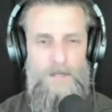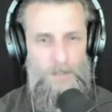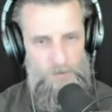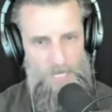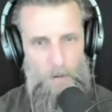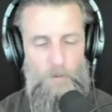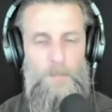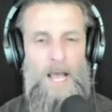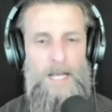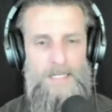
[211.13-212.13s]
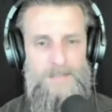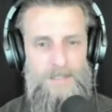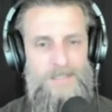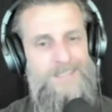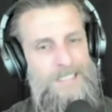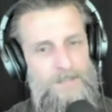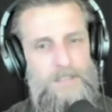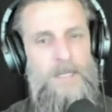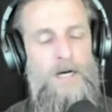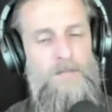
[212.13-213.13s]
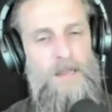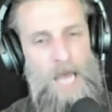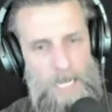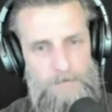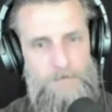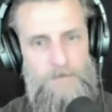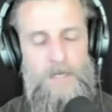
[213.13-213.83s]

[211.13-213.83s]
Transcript: Because now we're back into the season of life.